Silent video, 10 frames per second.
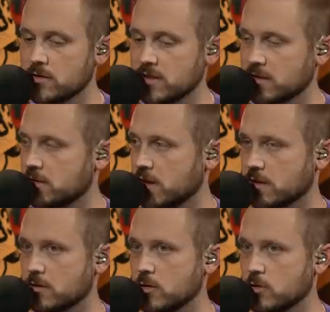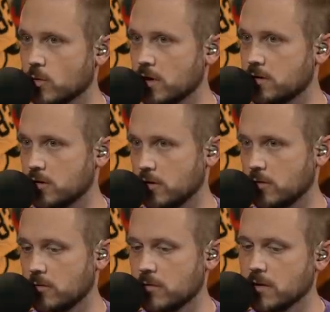is 6'6",
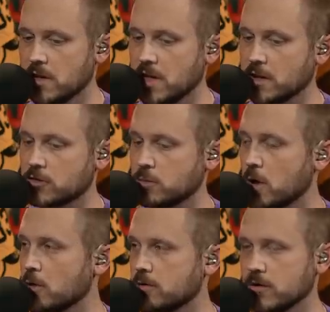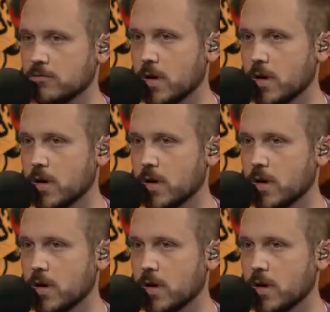222. Explosive,